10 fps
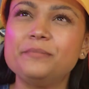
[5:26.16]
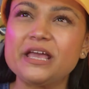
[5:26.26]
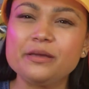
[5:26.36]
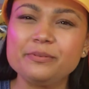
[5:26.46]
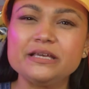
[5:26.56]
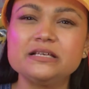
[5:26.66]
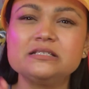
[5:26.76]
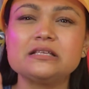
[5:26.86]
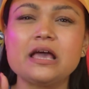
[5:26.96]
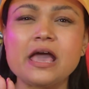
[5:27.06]

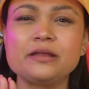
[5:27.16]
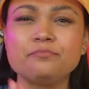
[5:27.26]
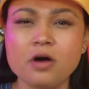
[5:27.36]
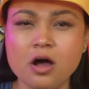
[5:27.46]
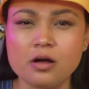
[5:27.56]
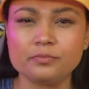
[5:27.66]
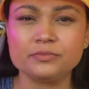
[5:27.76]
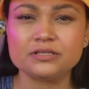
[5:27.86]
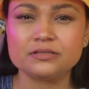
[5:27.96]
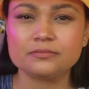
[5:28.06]
babies and
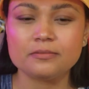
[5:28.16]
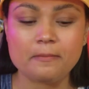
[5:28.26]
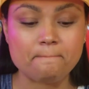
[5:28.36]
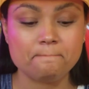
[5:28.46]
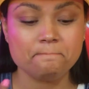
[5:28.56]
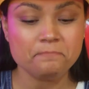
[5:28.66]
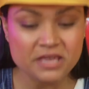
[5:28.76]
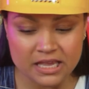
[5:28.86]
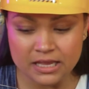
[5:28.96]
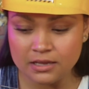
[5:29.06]
moms,
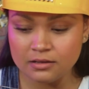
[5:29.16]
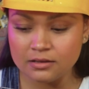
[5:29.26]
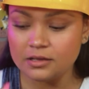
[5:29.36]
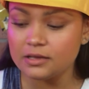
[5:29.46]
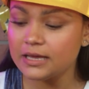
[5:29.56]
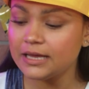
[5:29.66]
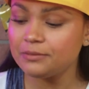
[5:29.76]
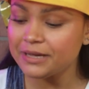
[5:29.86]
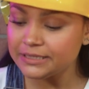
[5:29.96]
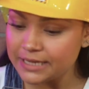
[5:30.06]
me
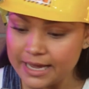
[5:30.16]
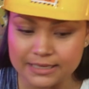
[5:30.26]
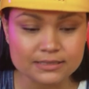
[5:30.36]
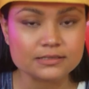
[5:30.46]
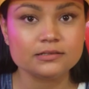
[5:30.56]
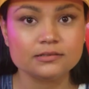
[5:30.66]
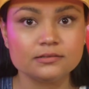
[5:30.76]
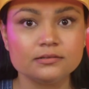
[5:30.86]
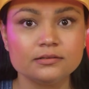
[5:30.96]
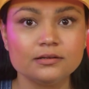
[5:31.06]
and my desk,
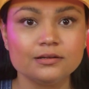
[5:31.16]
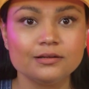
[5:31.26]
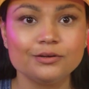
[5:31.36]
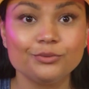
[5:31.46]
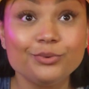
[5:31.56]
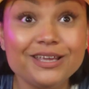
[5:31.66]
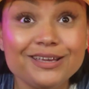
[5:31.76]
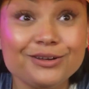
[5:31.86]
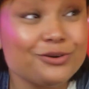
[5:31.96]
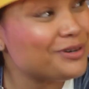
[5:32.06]
we
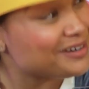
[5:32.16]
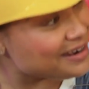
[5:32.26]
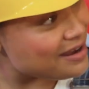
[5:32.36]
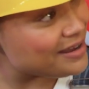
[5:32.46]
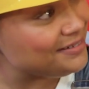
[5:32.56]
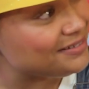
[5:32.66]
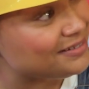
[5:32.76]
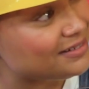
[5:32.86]
can go to God?